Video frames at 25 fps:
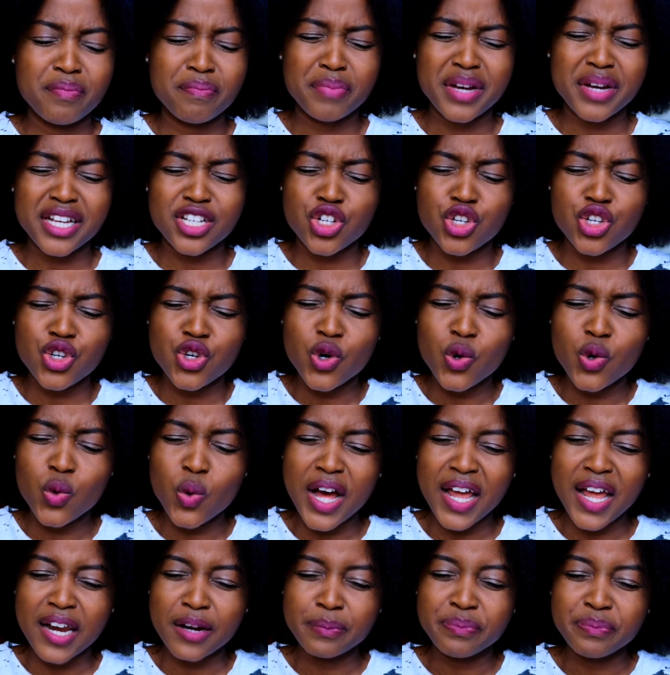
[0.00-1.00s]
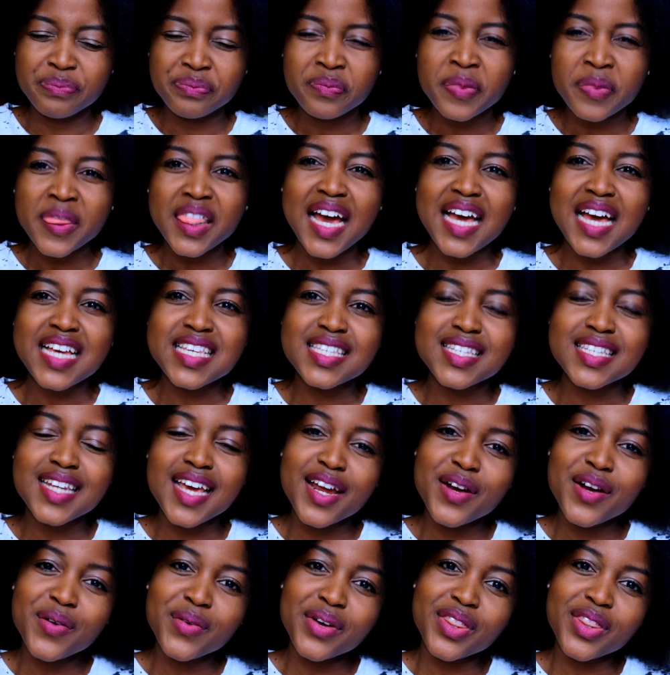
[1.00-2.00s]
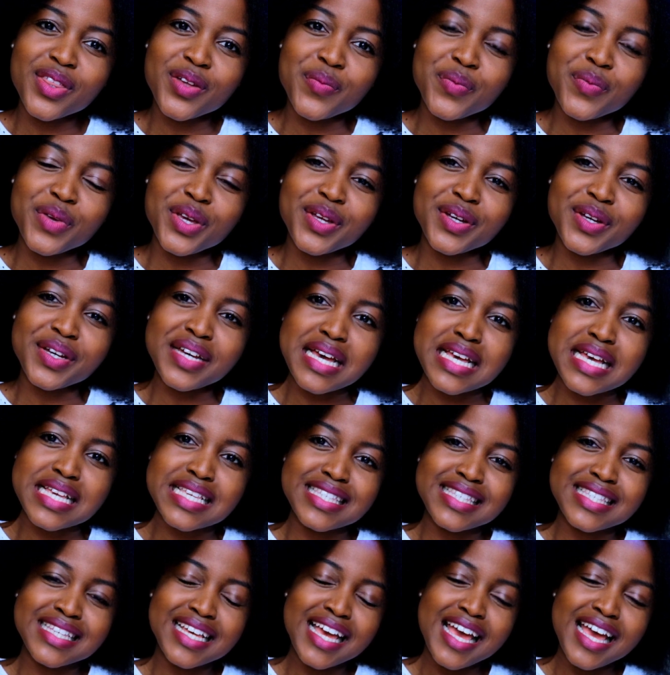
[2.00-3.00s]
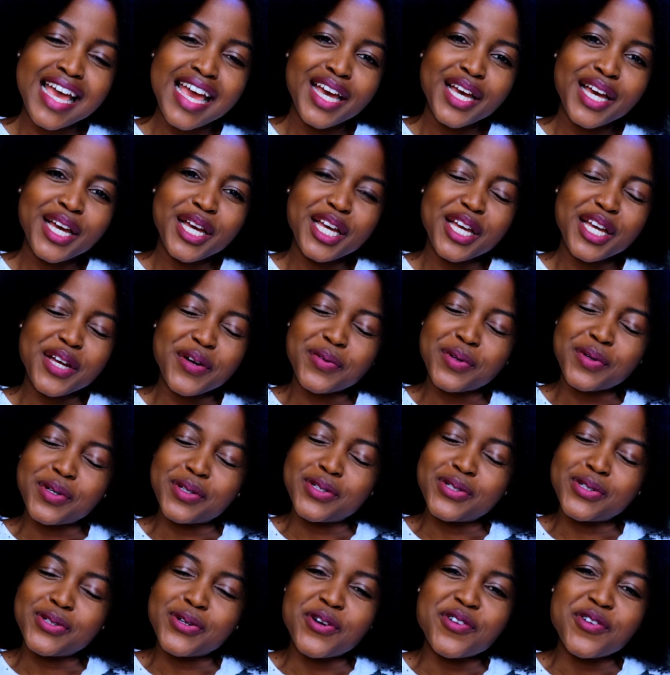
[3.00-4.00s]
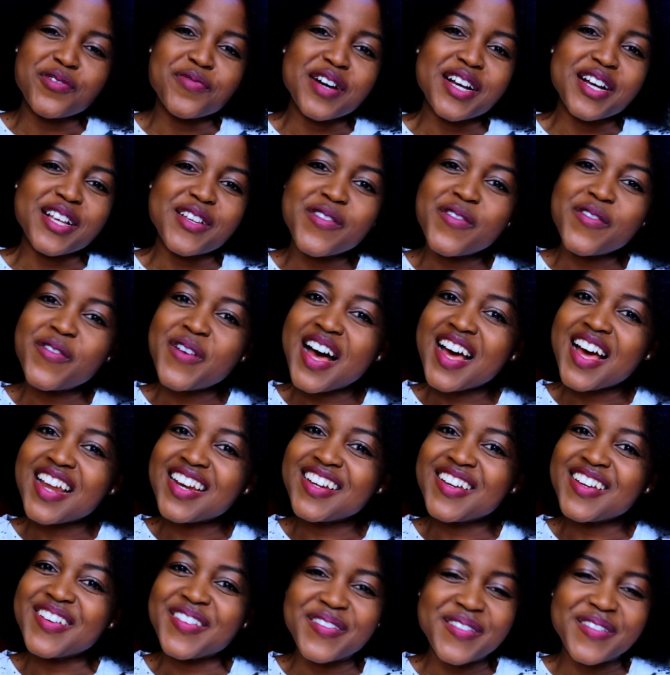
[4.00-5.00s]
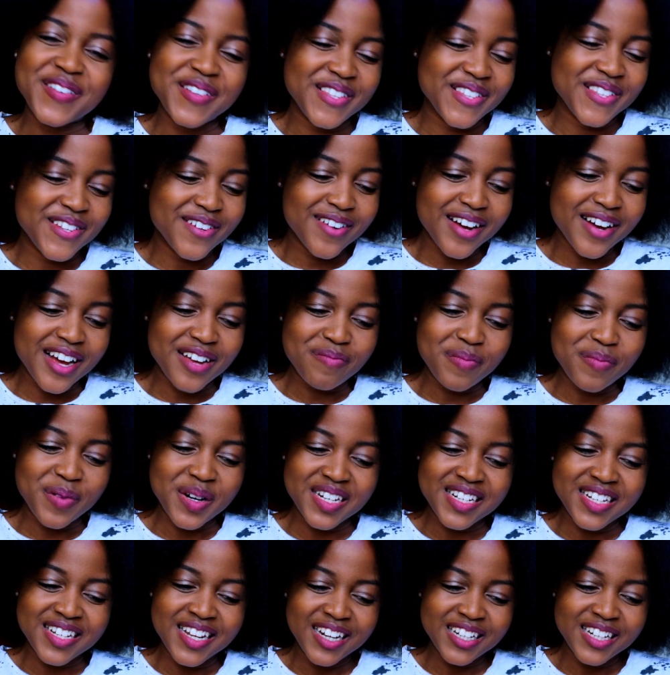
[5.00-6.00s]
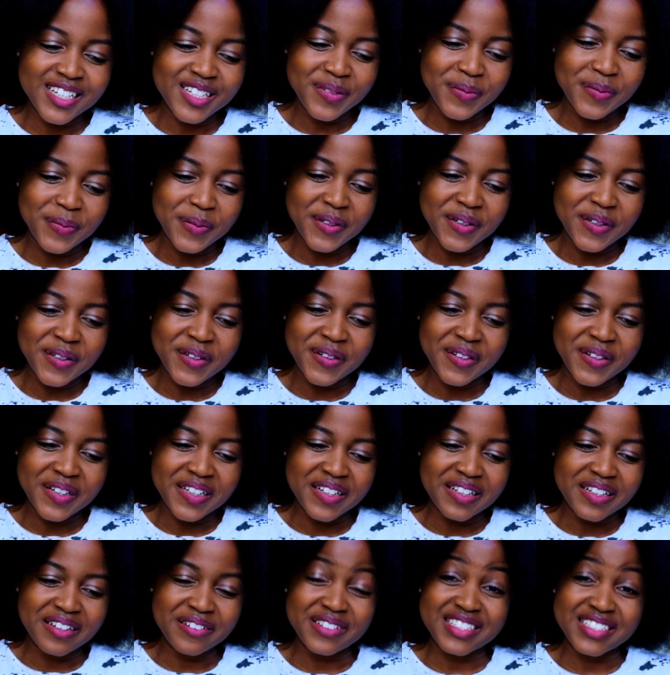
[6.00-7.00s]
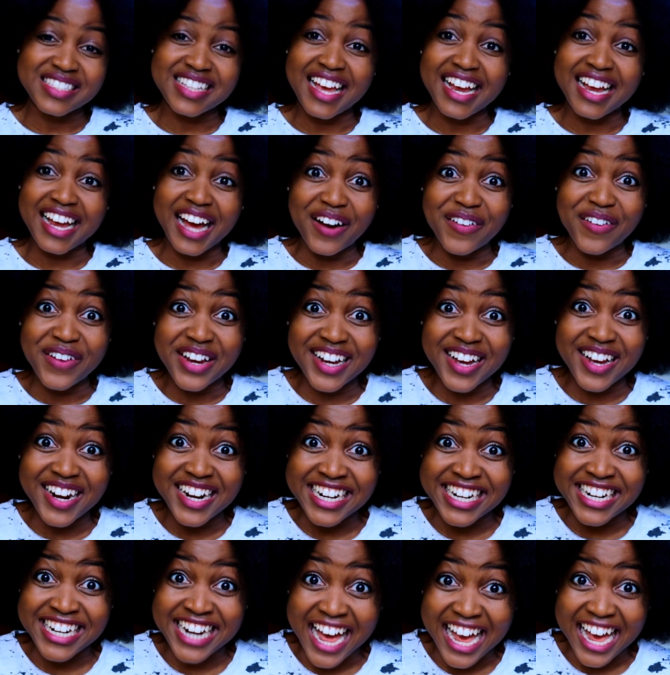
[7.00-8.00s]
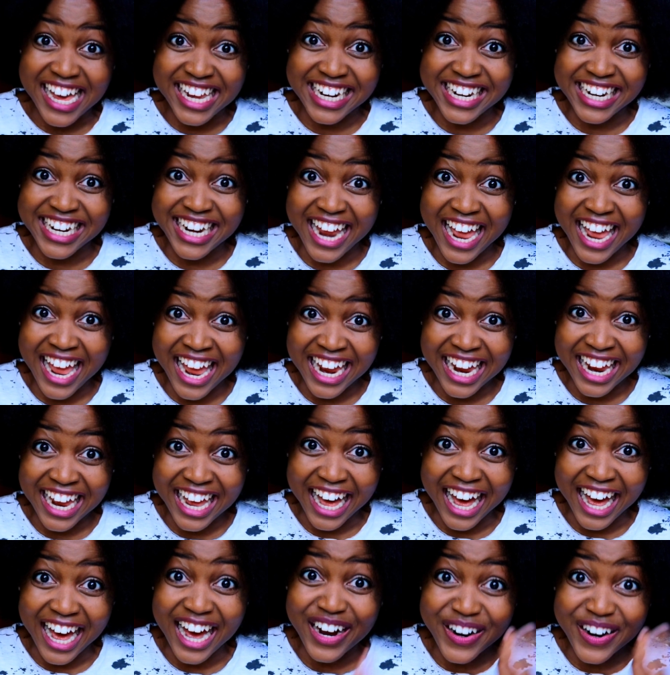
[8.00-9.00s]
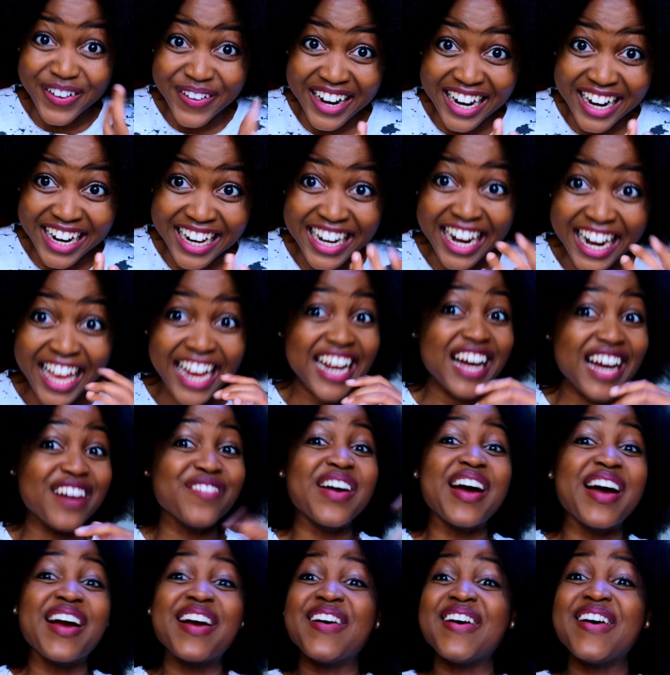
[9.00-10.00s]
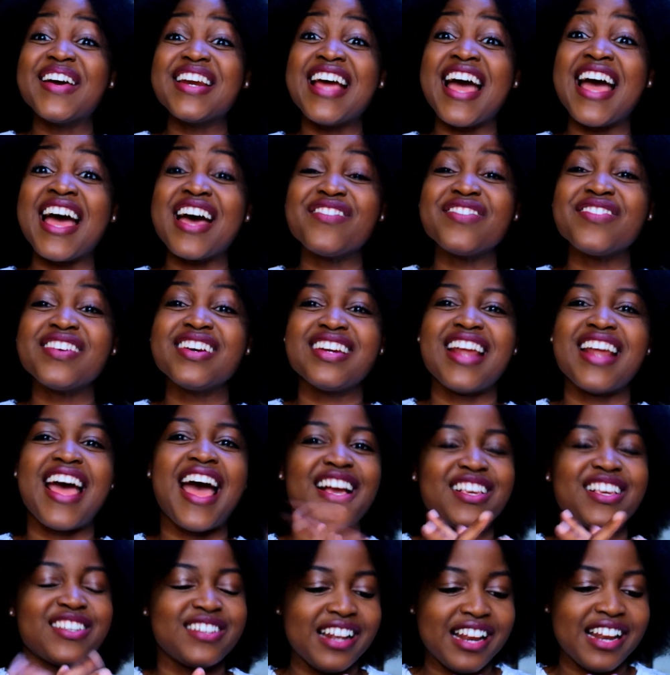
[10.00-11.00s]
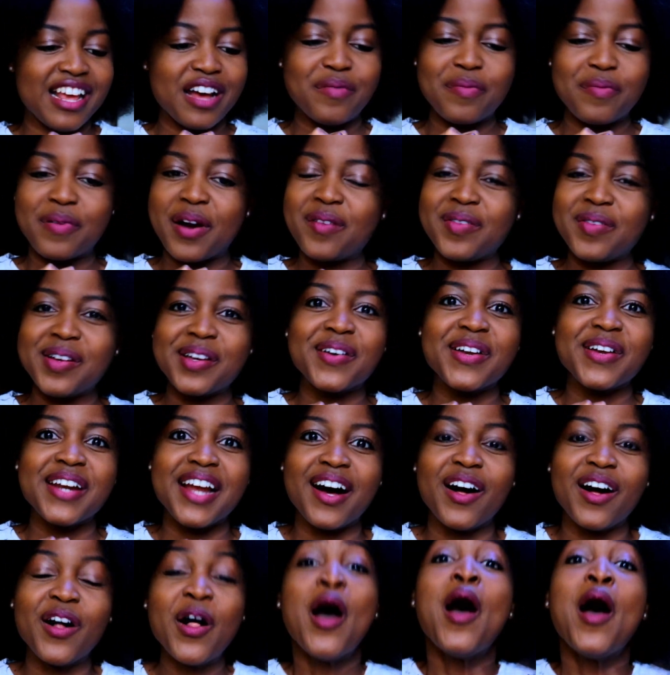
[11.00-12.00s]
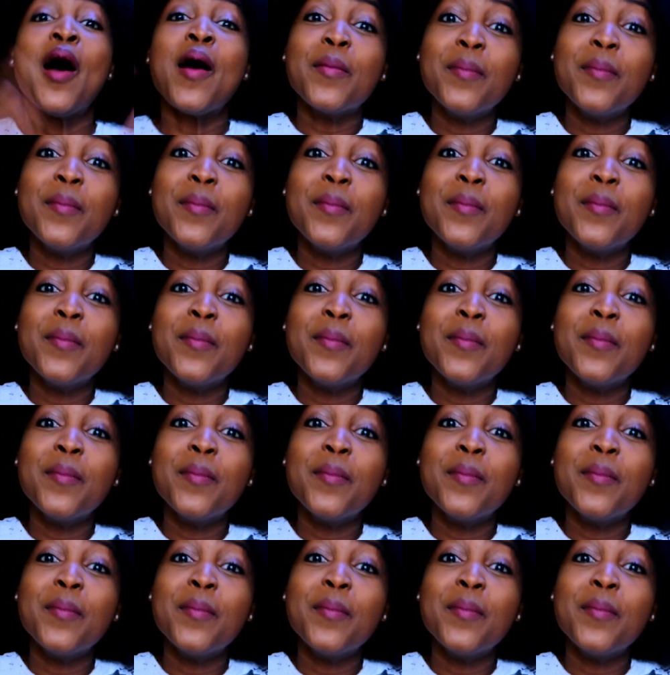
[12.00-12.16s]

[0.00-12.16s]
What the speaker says: But you know what? I stayed him because it was so much fun. It was so unpredictable. It was like, are we gonna die today? Are we? Like, am I going to heaven? Actually, I'm probably going to hell.